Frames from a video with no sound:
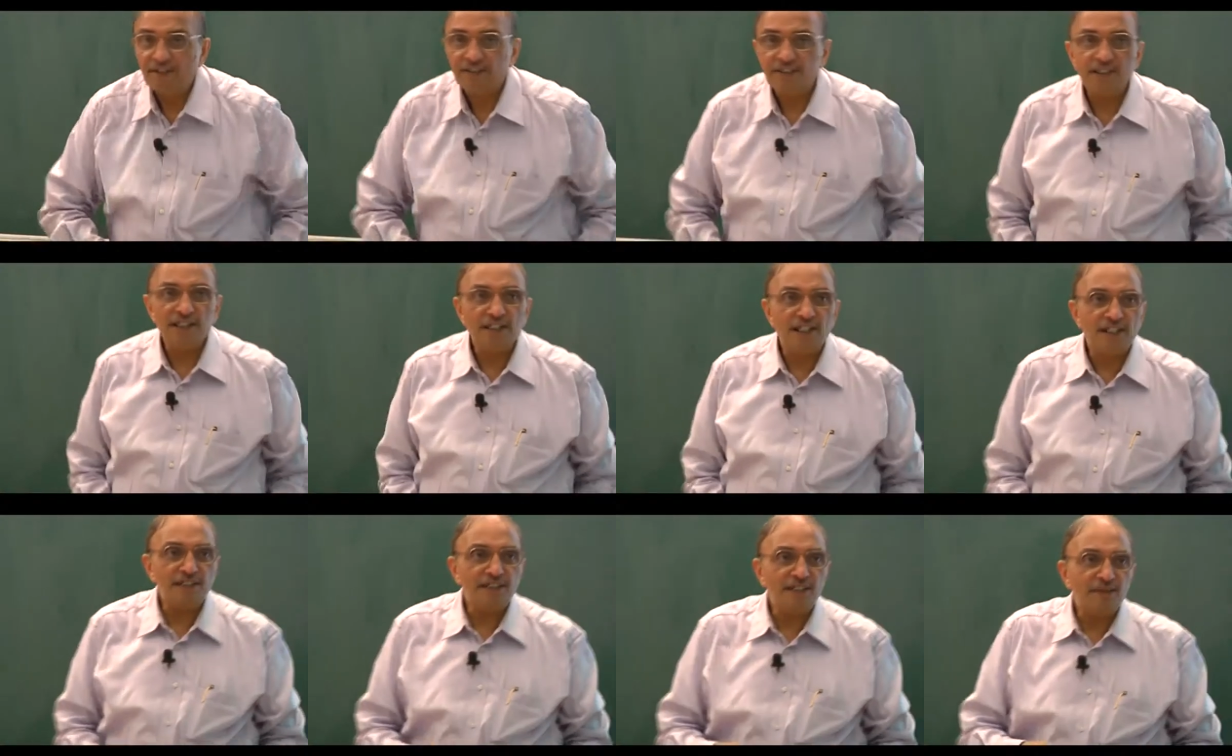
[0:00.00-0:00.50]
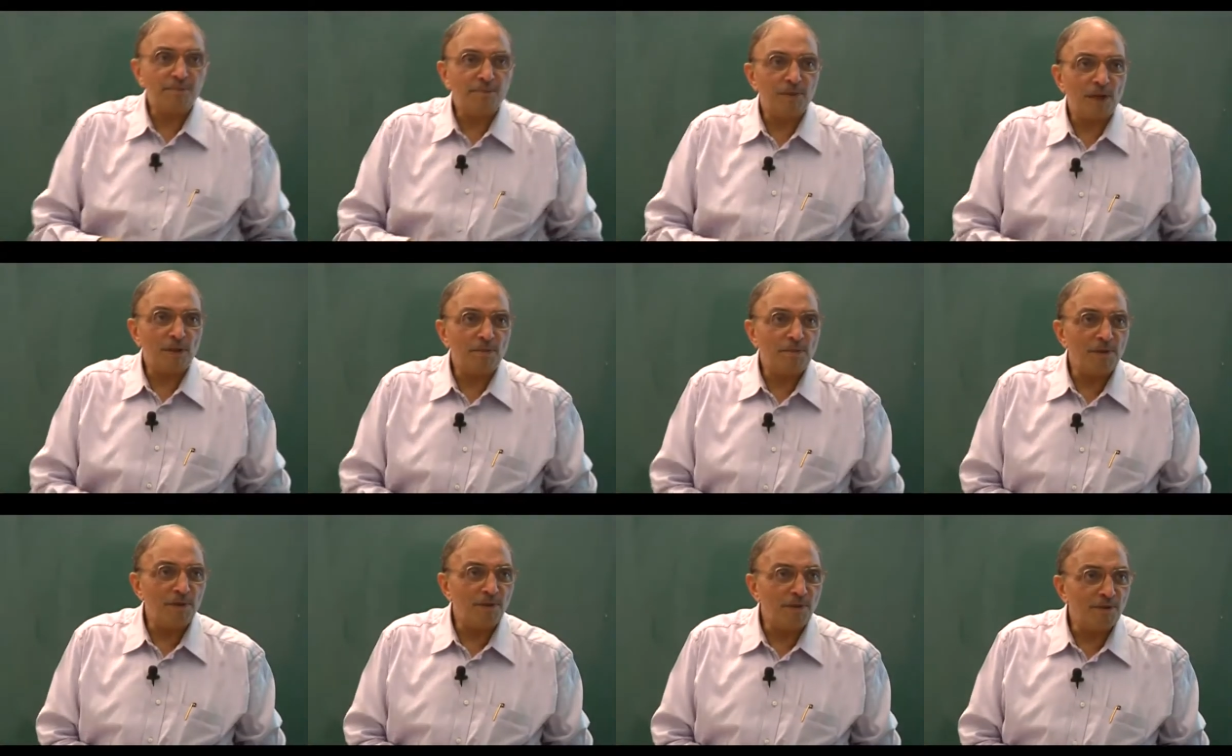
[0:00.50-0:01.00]
See, that's the
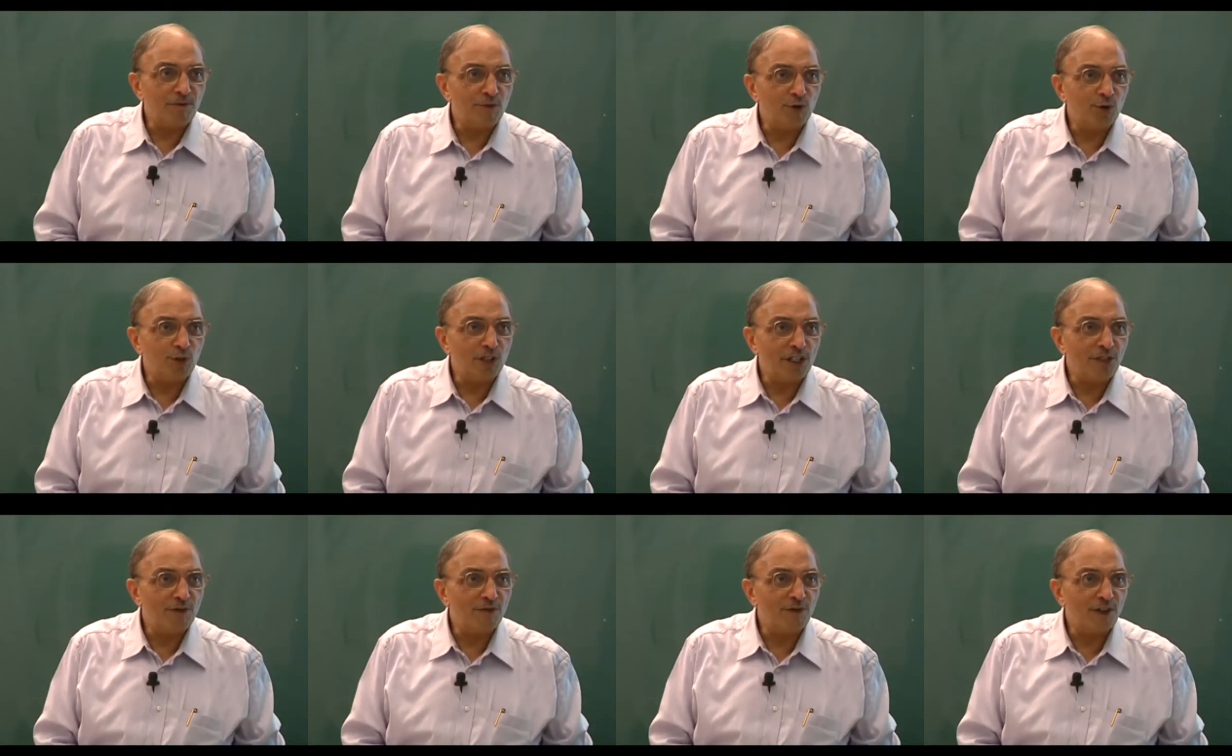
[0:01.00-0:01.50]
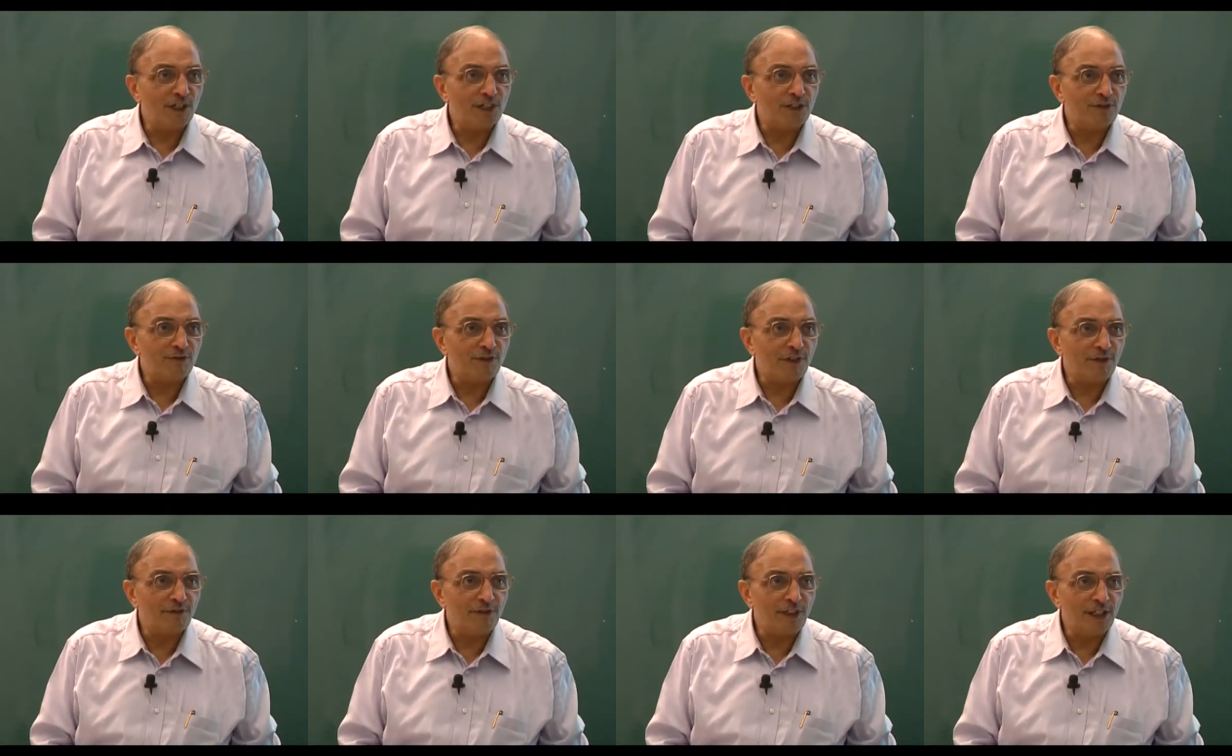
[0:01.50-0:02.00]
problem of losing first
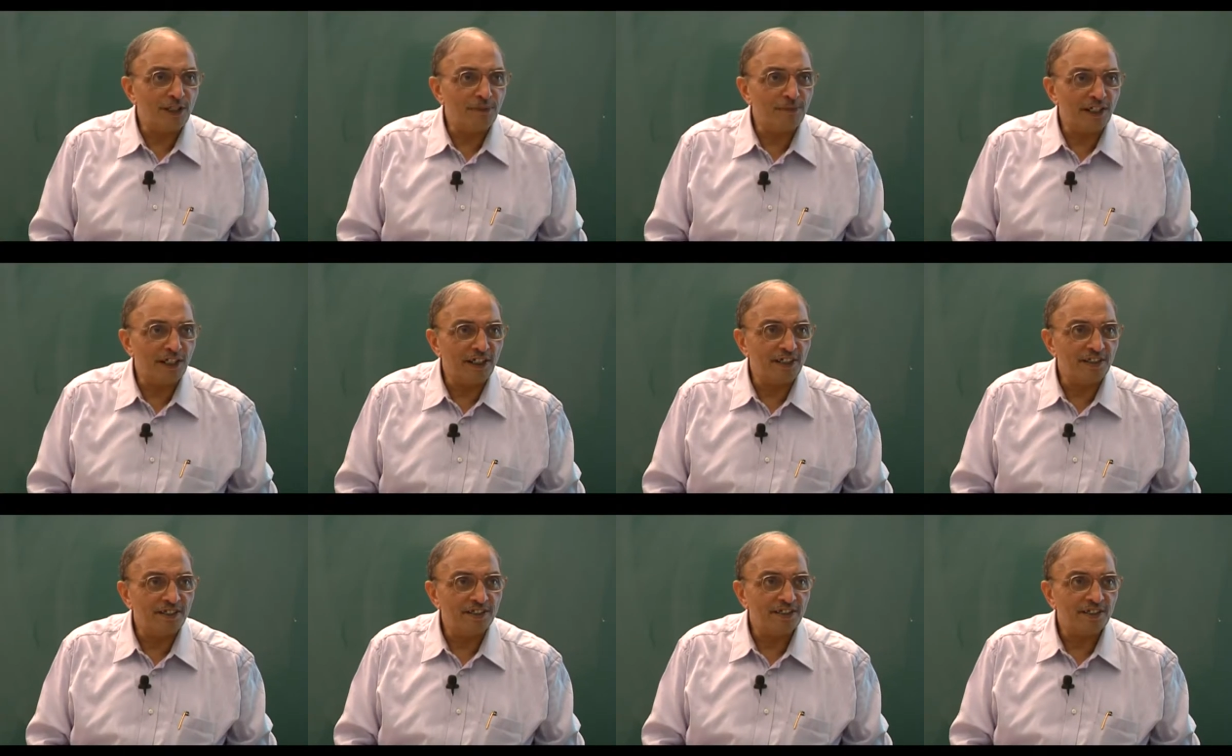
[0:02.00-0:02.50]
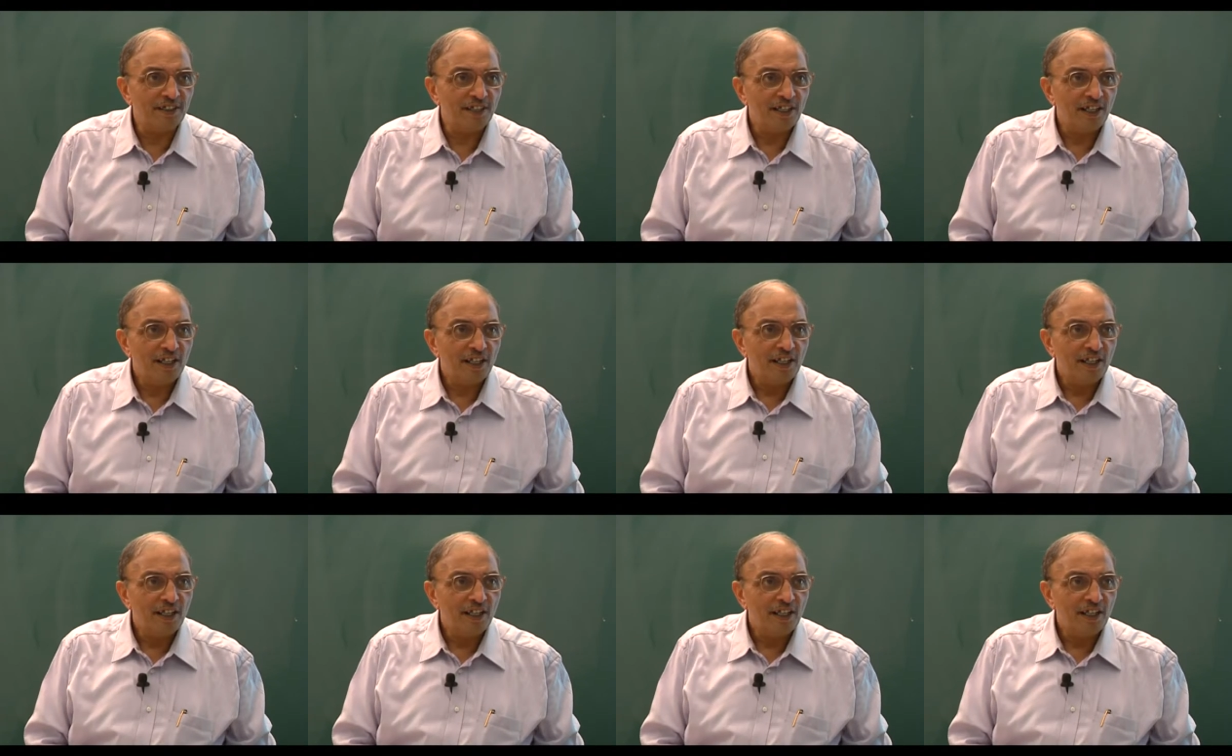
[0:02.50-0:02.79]
15 minutes.